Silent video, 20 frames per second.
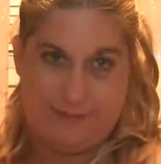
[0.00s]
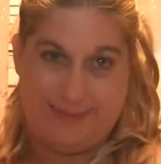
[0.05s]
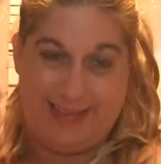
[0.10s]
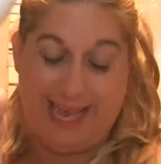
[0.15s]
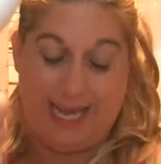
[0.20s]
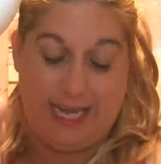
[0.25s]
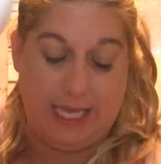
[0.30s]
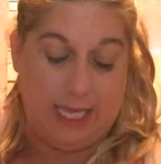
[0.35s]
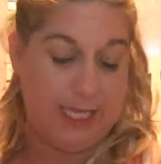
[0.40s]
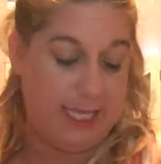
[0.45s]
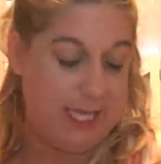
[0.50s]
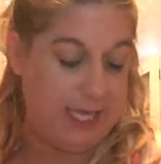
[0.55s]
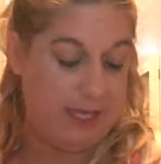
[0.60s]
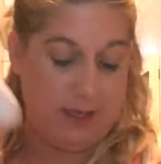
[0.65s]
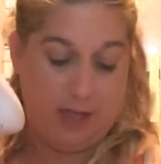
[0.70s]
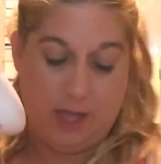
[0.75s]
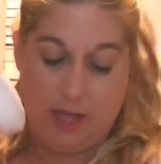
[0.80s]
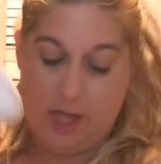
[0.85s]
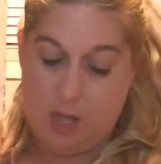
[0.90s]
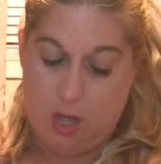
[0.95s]
That
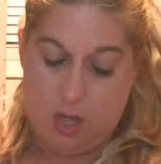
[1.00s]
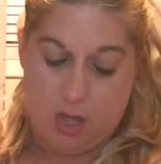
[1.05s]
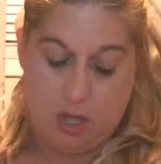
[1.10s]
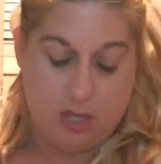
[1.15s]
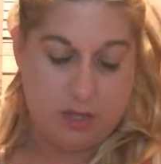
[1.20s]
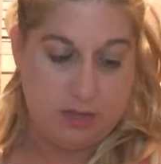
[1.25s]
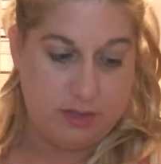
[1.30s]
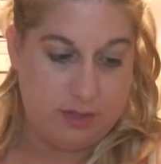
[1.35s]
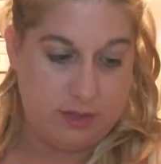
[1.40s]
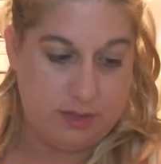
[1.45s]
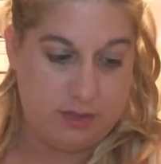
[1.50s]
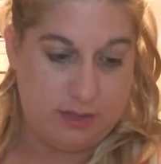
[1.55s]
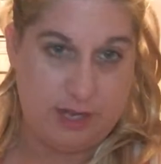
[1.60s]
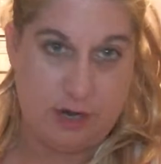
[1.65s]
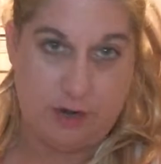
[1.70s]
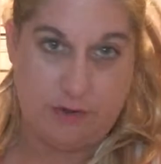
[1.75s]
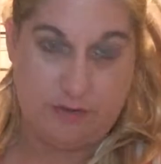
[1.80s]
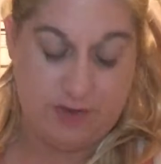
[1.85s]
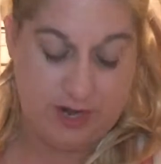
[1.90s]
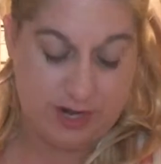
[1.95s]
easy.
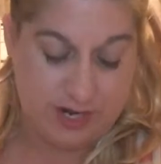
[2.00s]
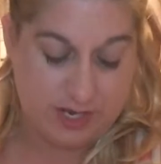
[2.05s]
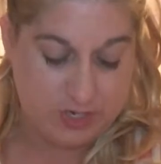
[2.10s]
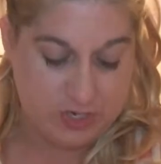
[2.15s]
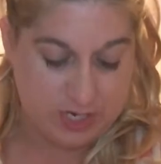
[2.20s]
They're very